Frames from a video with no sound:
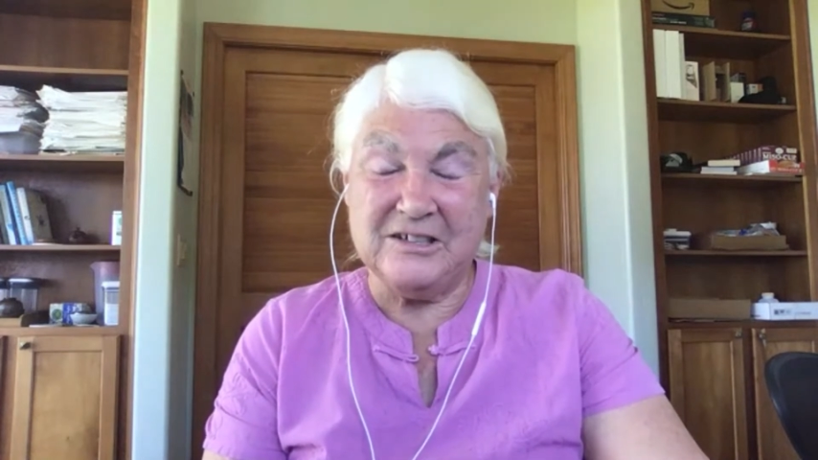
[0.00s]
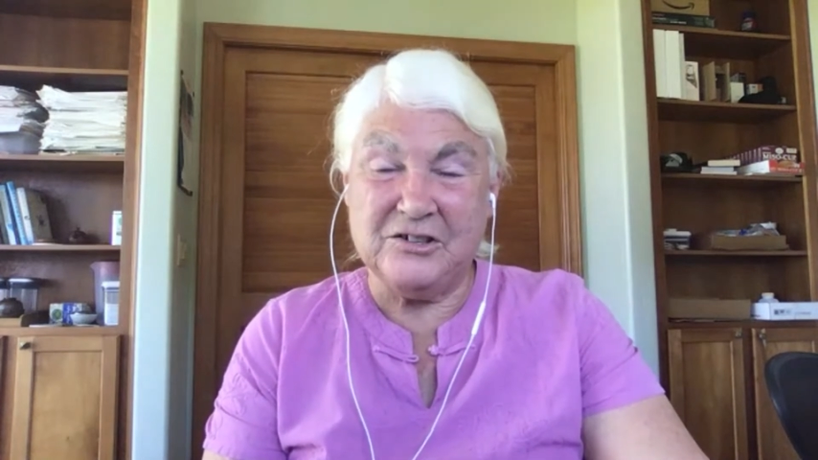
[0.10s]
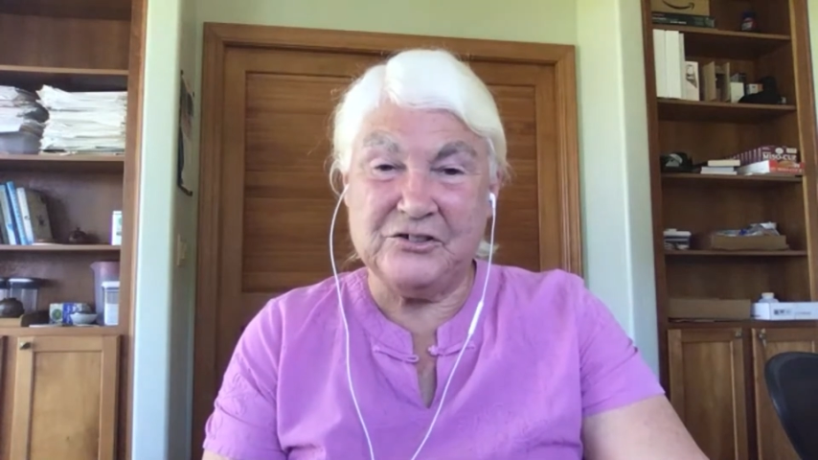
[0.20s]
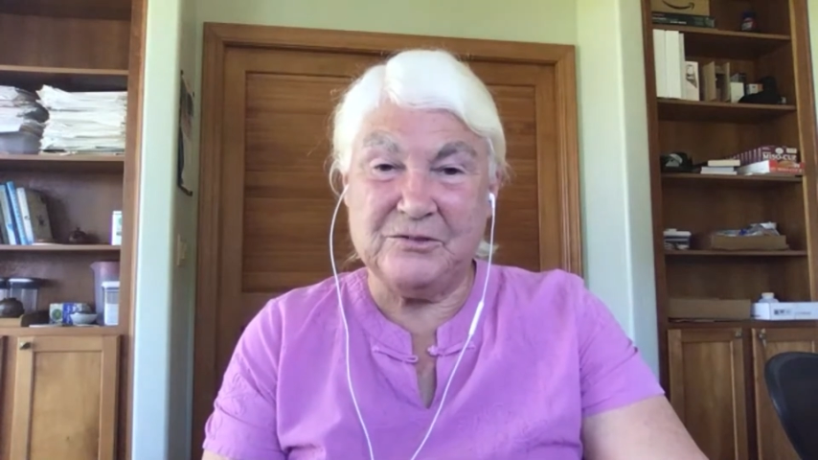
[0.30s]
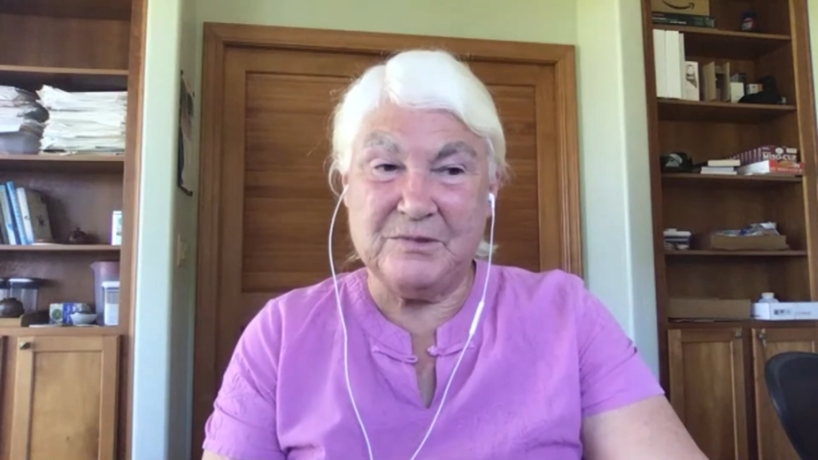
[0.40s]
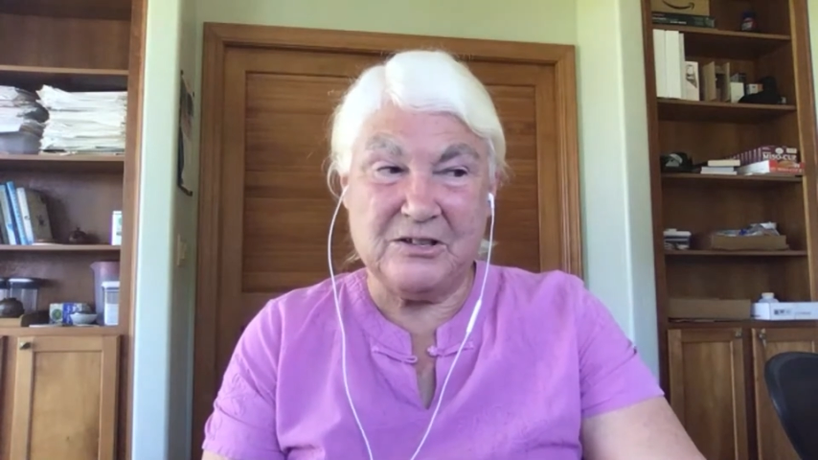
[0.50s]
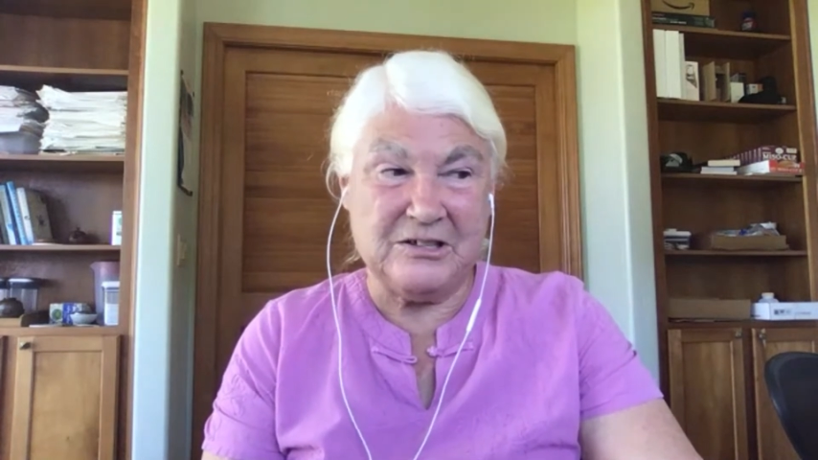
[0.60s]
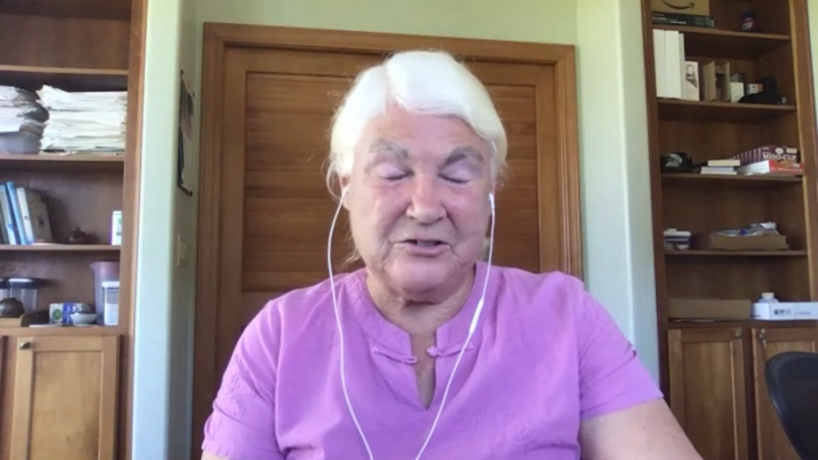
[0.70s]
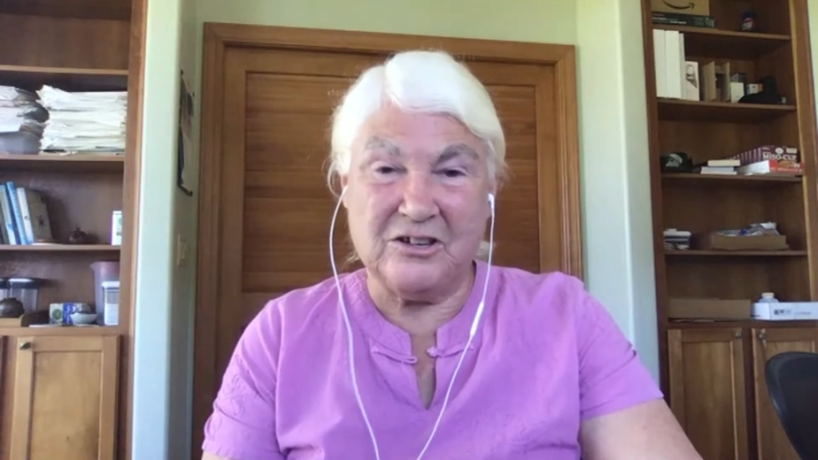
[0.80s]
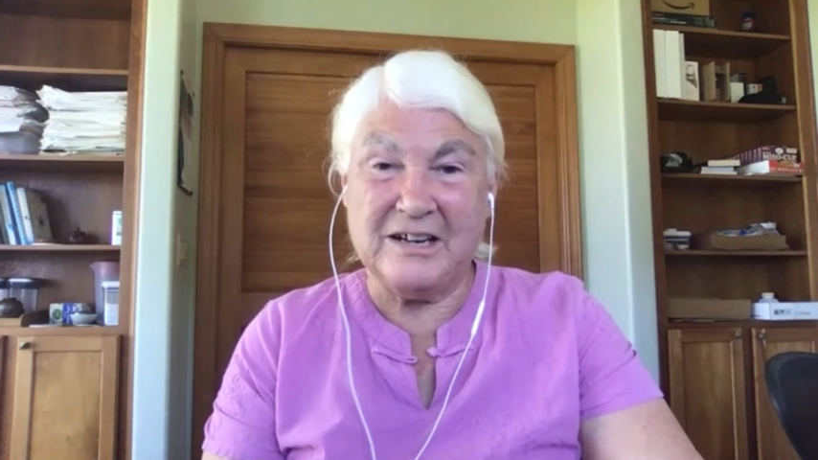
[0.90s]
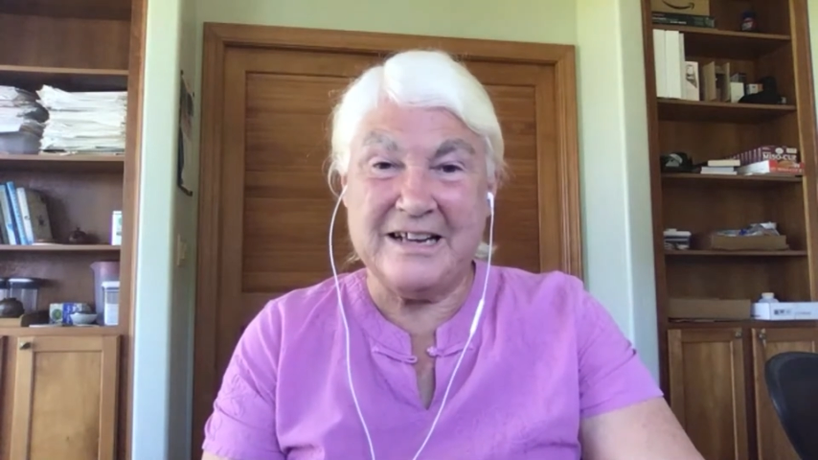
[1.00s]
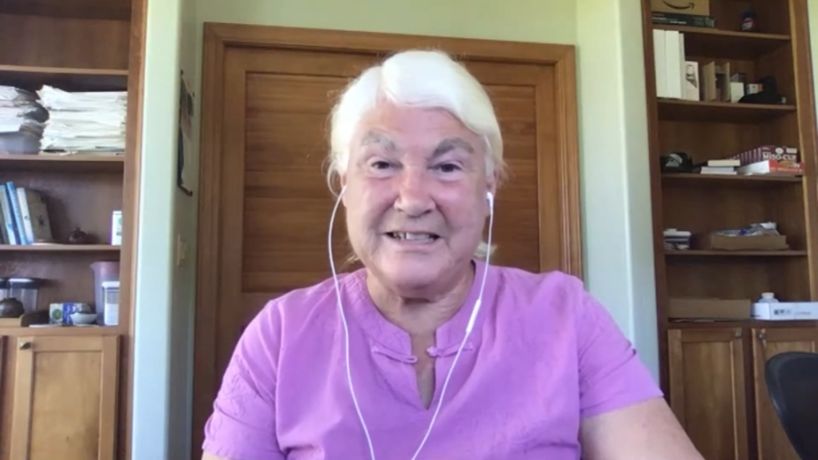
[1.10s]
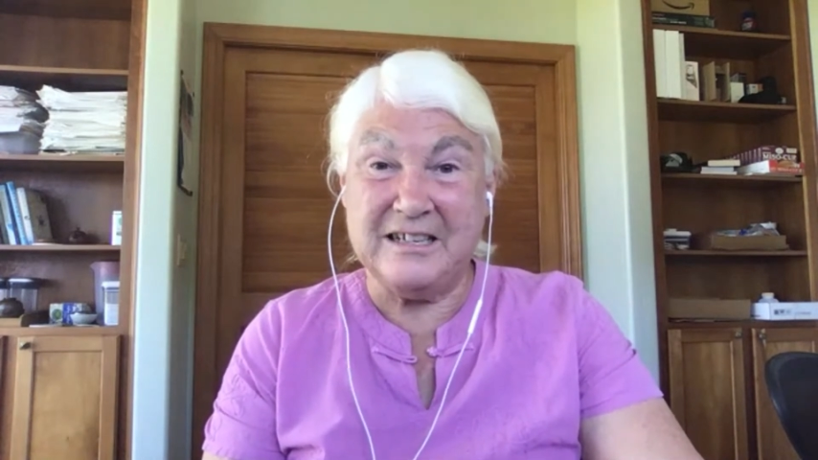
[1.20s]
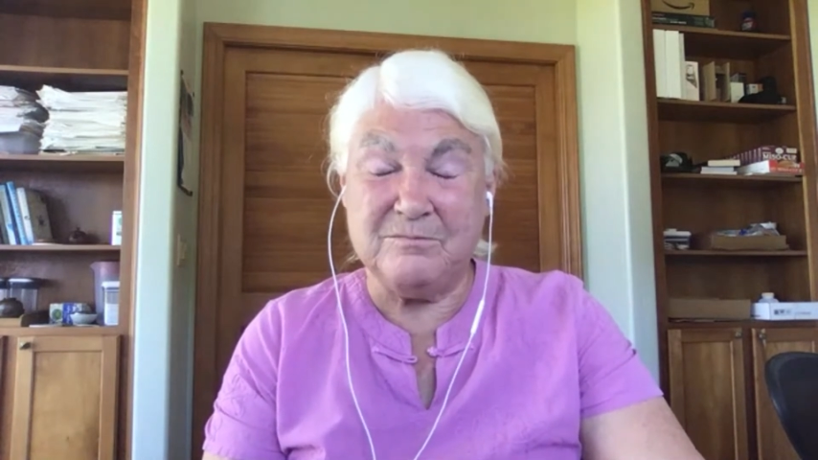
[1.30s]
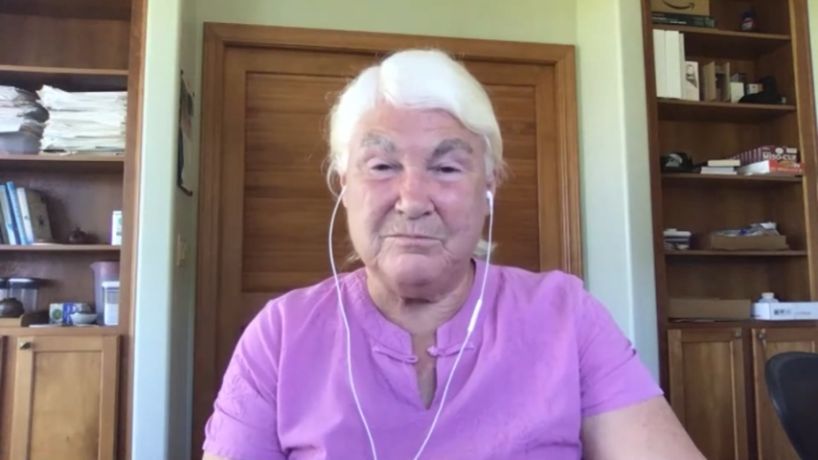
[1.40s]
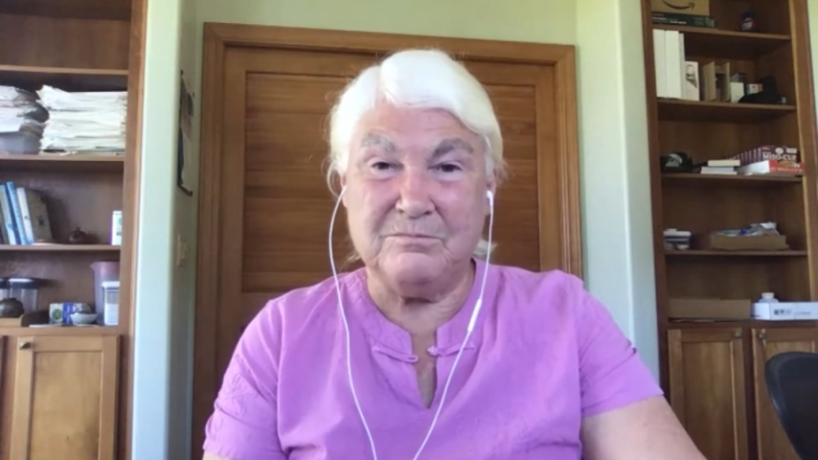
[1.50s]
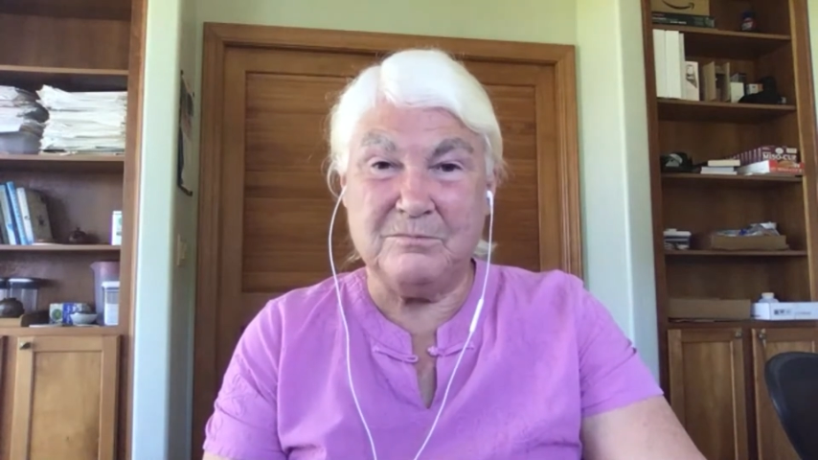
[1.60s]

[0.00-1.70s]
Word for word: You know, there's a, there's a glycine